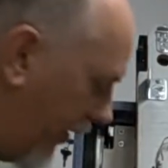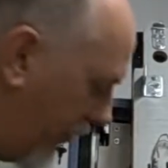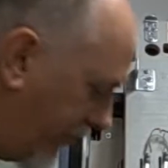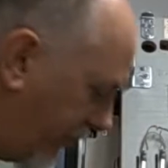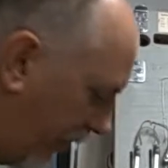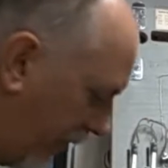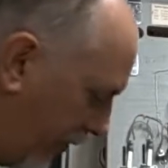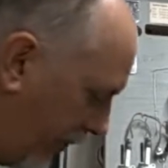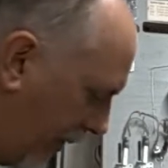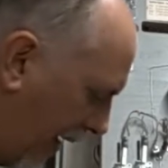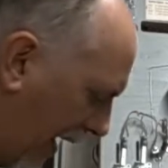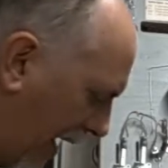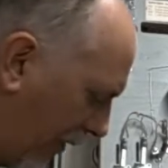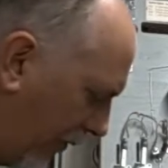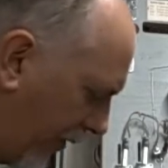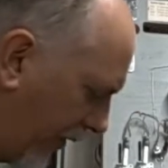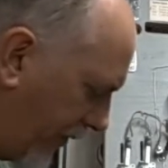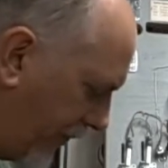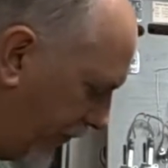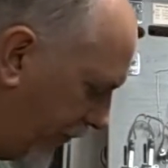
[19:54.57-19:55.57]
So the
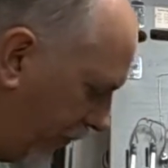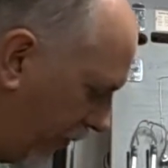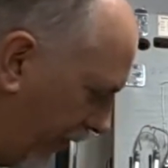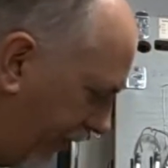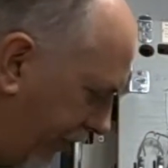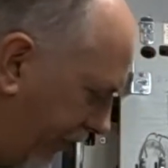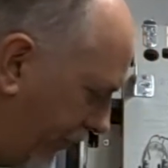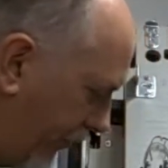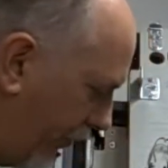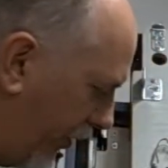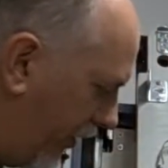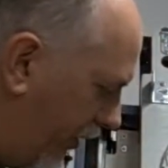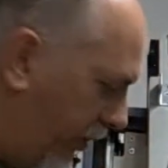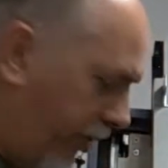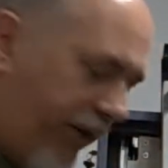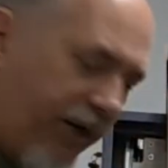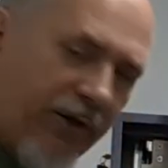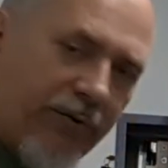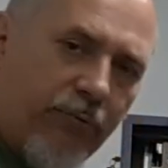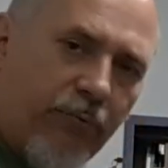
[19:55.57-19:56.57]
power, when
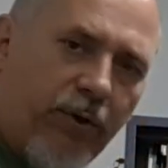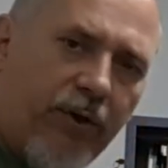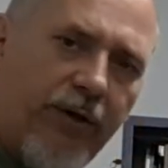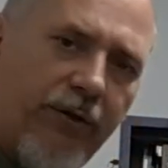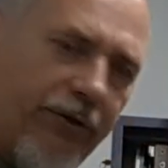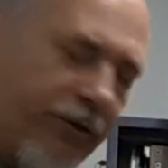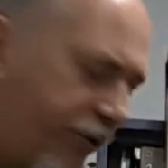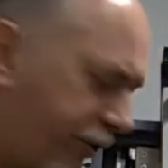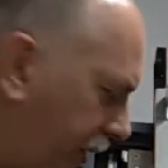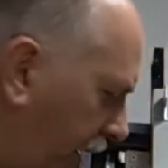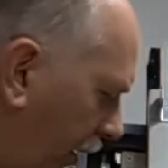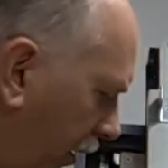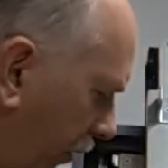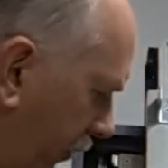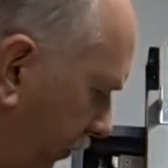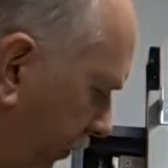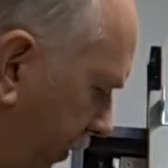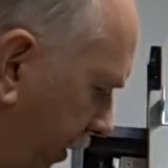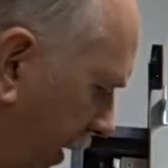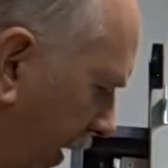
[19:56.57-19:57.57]
you hit one of the
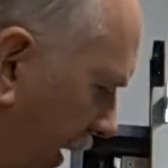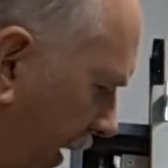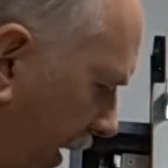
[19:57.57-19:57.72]
skirts,